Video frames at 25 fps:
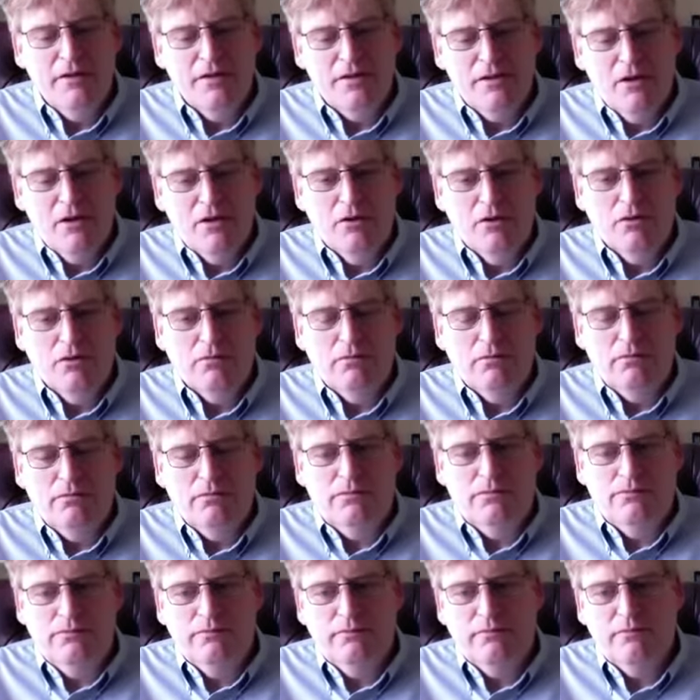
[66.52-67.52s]
So
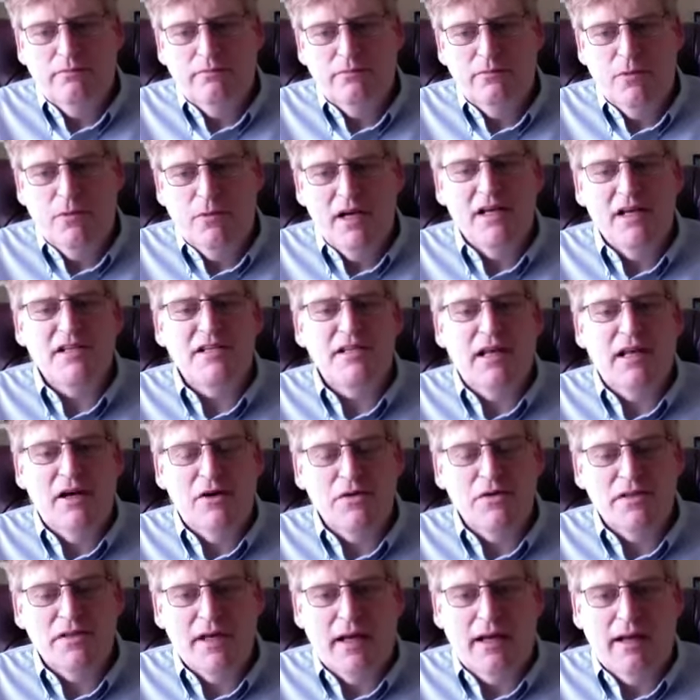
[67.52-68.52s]
what is
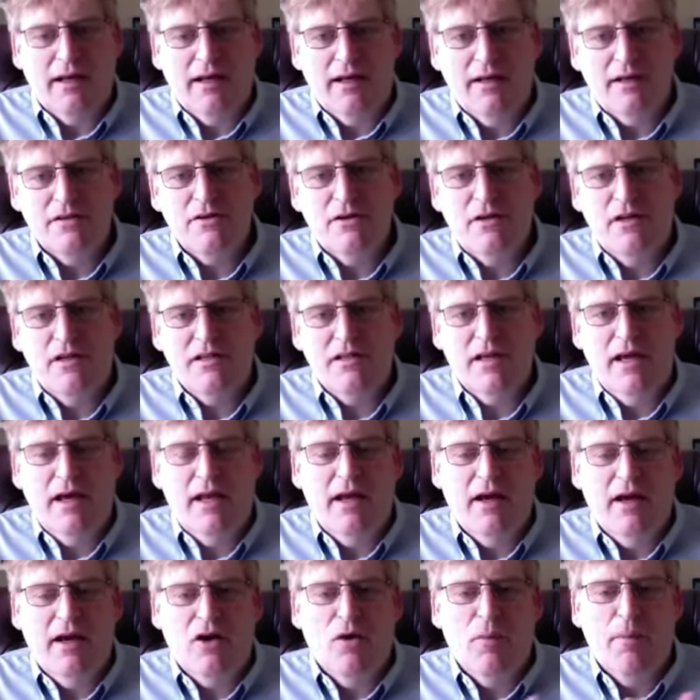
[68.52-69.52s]
Cloud Satellite? So let's kind
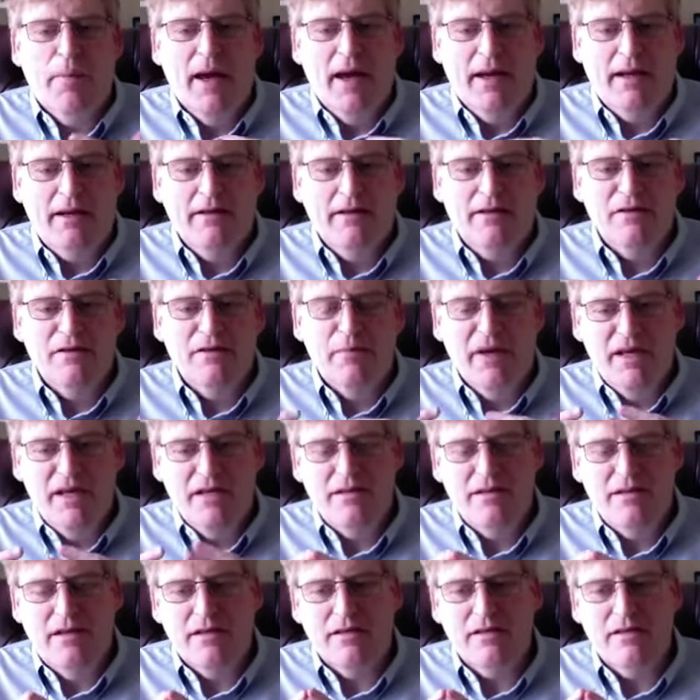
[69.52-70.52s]
of go back to
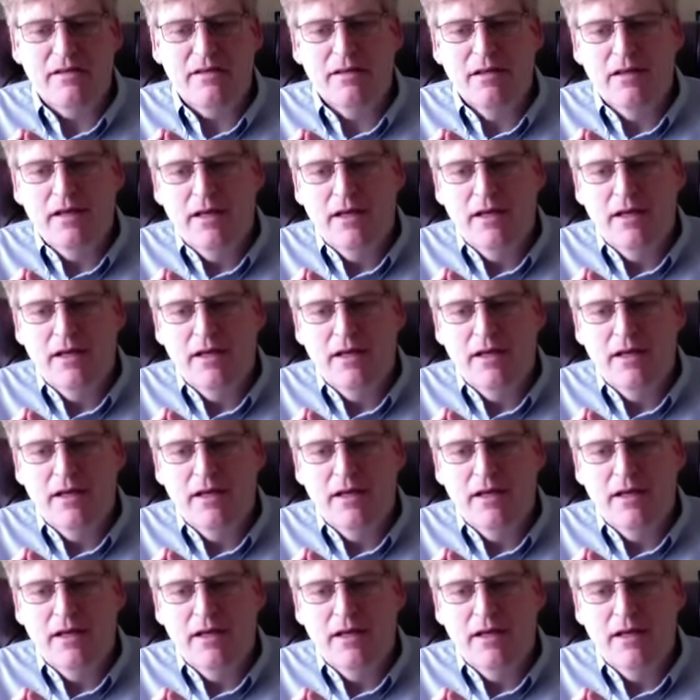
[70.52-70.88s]
basics.